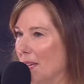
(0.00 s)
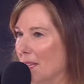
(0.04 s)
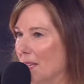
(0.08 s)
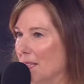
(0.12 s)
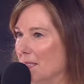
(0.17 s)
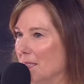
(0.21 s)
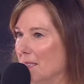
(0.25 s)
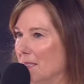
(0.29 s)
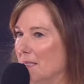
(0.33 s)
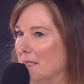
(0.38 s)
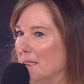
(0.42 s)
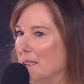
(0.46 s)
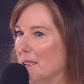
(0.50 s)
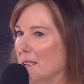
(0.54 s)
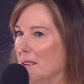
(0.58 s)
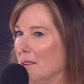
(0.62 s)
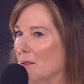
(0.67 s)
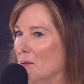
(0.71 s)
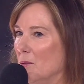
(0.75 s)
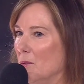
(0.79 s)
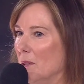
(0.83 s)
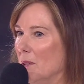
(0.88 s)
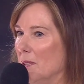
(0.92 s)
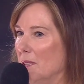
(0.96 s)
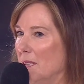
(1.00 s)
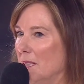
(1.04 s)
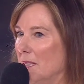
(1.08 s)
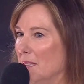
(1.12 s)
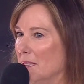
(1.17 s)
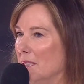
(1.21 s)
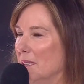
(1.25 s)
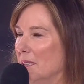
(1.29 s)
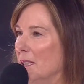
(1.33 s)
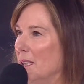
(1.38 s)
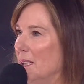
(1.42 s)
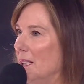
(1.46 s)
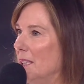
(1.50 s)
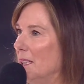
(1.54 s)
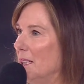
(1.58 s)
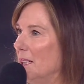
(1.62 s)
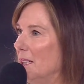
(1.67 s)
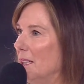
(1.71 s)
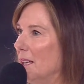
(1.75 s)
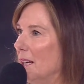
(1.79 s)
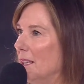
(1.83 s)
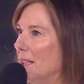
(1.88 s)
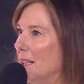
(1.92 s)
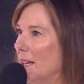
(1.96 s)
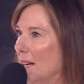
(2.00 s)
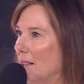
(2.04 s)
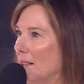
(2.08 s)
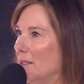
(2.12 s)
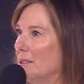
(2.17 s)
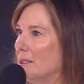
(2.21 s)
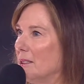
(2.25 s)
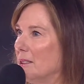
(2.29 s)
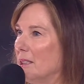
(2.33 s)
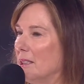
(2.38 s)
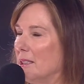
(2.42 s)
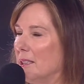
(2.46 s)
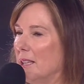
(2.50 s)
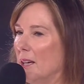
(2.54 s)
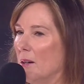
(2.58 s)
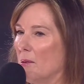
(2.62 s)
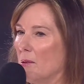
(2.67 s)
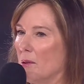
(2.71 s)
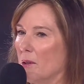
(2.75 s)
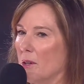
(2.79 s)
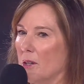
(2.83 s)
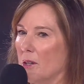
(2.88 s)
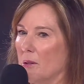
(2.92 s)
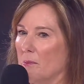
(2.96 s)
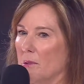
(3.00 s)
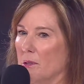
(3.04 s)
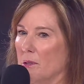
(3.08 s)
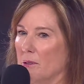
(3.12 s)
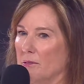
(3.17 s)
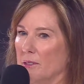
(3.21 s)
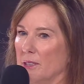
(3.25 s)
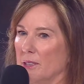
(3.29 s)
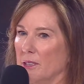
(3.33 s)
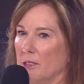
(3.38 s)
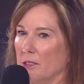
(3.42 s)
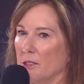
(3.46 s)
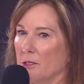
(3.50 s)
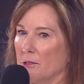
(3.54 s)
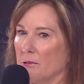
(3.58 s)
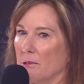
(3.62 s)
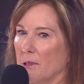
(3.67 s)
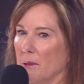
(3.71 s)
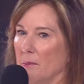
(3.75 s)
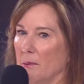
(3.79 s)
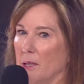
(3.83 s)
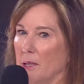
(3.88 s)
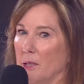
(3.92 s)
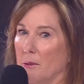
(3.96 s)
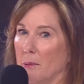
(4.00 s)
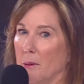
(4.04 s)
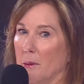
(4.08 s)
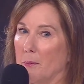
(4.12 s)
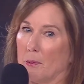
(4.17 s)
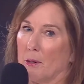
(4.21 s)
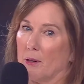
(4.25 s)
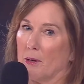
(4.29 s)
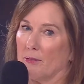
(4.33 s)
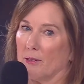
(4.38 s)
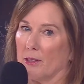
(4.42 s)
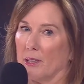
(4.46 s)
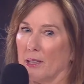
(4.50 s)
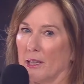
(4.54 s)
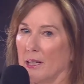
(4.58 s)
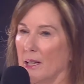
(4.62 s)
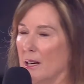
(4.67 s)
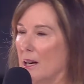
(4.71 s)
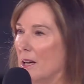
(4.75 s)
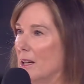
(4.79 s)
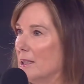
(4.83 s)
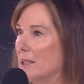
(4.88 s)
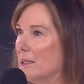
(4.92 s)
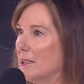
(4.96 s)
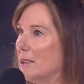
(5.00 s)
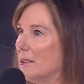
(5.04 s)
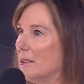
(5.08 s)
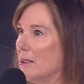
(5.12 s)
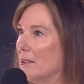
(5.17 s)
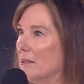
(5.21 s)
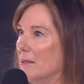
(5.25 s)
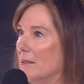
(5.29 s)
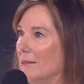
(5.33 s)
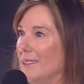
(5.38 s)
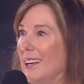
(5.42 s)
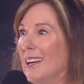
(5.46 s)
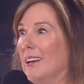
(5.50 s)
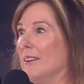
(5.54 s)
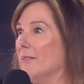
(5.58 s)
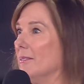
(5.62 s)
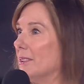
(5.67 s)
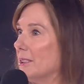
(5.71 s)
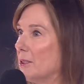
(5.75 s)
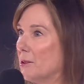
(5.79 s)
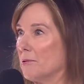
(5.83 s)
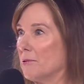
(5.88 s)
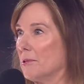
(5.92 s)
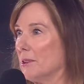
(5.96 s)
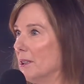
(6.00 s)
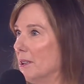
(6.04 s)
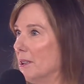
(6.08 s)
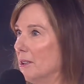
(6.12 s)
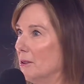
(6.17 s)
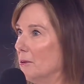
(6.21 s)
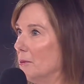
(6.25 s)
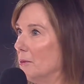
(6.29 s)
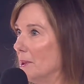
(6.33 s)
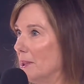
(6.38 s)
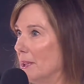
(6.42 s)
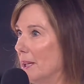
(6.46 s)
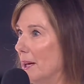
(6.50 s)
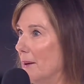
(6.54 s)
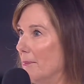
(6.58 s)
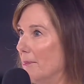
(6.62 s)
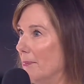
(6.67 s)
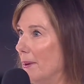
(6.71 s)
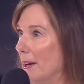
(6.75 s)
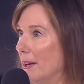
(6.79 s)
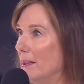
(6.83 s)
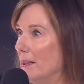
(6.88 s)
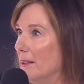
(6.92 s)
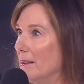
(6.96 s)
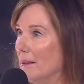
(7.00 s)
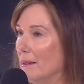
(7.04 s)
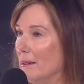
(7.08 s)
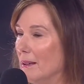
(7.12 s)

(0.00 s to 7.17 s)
is when Disney announced that they were going to move into streaming, to be perfectly honest, none of us really knew what that meant.